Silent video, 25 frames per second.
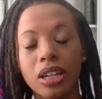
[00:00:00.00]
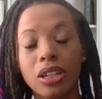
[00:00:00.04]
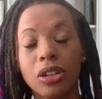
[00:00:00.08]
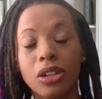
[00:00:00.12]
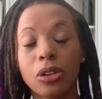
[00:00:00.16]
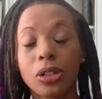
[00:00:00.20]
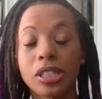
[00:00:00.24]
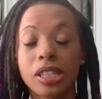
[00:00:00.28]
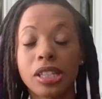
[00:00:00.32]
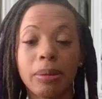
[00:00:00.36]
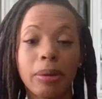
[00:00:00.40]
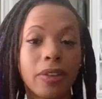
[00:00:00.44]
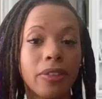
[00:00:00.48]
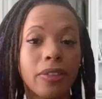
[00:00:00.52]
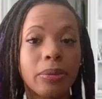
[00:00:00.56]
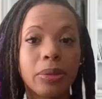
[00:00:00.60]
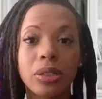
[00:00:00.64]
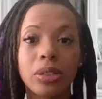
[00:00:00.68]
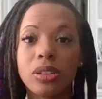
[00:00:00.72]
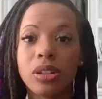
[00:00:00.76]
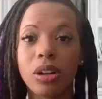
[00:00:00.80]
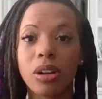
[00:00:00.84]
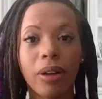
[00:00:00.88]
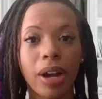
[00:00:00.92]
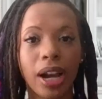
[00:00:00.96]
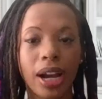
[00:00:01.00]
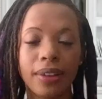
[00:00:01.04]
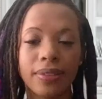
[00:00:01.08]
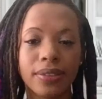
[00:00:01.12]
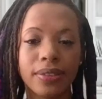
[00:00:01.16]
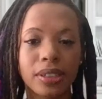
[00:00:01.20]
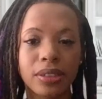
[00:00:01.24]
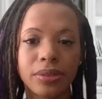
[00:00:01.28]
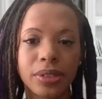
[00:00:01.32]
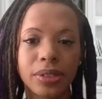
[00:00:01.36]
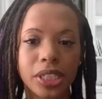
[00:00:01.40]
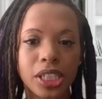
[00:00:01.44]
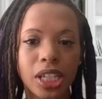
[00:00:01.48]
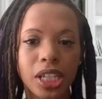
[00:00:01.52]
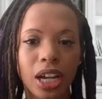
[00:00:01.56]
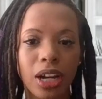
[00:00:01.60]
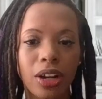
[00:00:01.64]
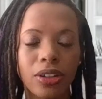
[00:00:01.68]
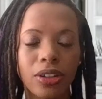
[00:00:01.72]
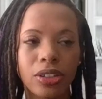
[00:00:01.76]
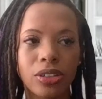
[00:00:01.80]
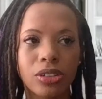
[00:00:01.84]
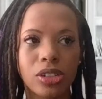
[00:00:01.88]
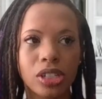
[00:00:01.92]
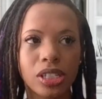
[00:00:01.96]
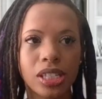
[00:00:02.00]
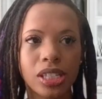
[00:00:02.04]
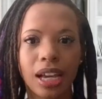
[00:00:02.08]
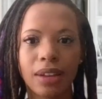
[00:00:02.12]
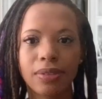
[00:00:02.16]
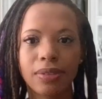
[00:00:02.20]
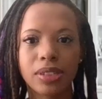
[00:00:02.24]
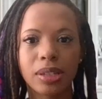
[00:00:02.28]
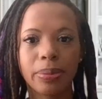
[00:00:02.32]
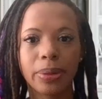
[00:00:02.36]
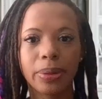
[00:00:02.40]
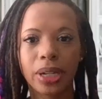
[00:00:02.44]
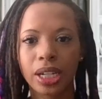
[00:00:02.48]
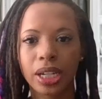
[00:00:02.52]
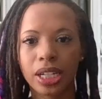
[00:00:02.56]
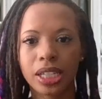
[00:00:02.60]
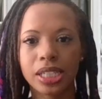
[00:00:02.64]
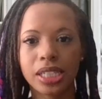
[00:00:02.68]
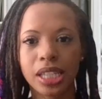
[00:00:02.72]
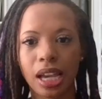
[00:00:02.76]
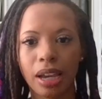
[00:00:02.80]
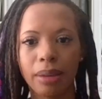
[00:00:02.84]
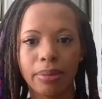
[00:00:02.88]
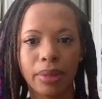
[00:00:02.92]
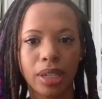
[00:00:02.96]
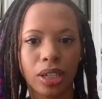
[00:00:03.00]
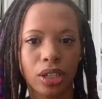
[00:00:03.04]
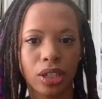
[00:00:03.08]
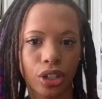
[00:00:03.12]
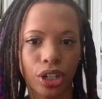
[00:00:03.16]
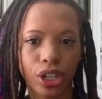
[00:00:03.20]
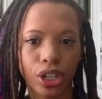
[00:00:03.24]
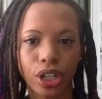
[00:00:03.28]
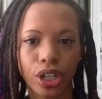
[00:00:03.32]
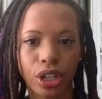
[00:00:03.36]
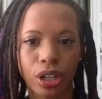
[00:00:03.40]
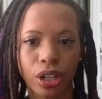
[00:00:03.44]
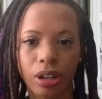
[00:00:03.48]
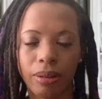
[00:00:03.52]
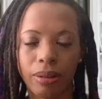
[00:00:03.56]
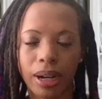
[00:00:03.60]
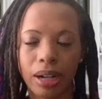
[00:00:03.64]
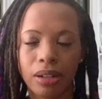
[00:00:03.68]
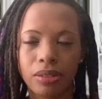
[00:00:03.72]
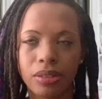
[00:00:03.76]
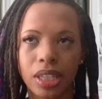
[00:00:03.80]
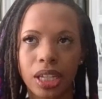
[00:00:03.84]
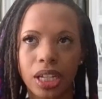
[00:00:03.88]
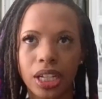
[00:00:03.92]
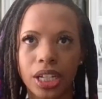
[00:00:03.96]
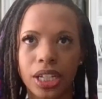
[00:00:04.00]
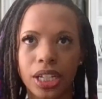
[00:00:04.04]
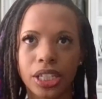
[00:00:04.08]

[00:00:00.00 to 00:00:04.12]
or some of them you don't have to reach out, you just have to put in a time that you're going to go out there.